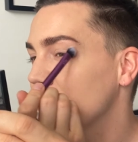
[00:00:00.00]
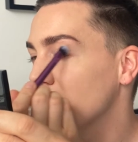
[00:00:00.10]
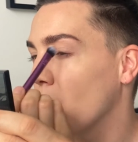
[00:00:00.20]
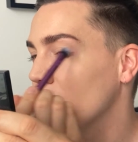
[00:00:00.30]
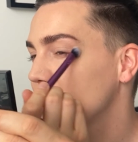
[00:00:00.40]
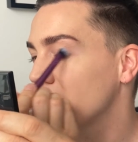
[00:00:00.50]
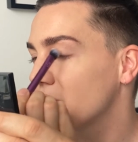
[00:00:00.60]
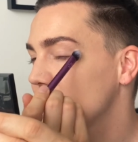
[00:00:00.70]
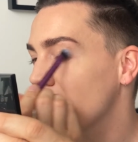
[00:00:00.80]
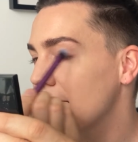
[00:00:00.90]
want it to
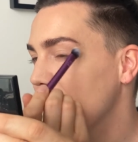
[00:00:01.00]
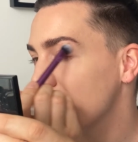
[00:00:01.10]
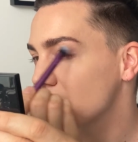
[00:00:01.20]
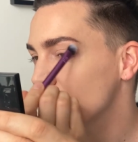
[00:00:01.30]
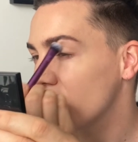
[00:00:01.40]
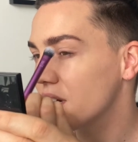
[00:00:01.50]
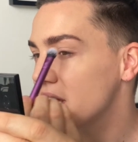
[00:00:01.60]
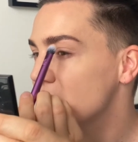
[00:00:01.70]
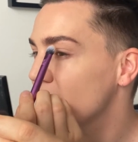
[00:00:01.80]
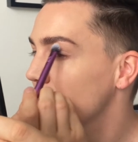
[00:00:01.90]
stay as strongly
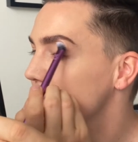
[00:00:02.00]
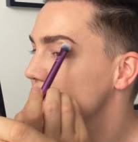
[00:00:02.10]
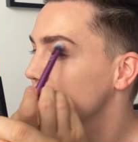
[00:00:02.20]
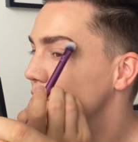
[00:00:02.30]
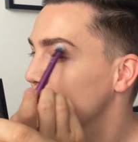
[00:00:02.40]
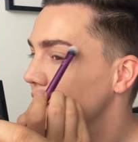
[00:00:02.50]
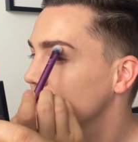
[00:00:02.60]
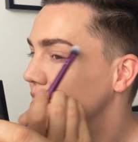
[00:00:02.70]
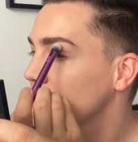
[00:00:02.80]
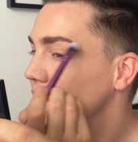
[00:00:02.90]
as if I was doing a
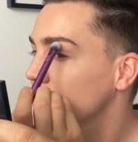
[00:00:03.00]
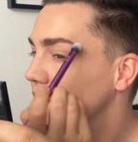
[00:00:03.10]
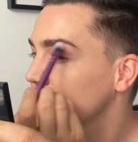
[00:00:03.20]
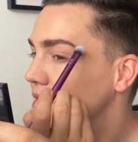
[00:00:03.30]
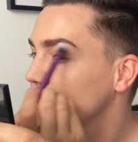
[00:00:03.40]
bridal look